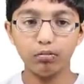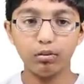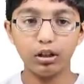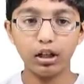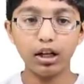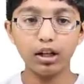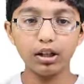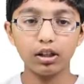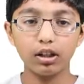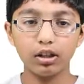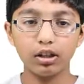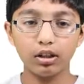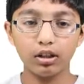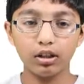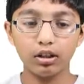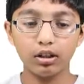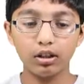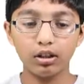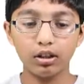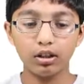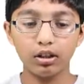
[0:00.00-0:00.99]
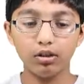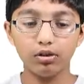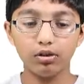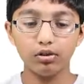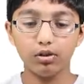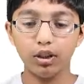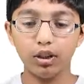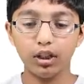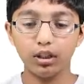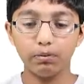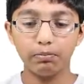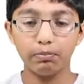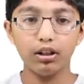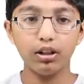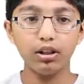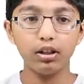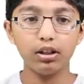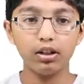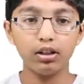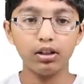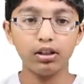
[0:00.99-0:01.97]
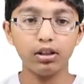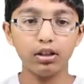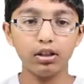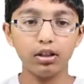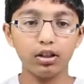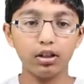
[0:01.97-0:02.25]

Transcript: black, close quotation marks,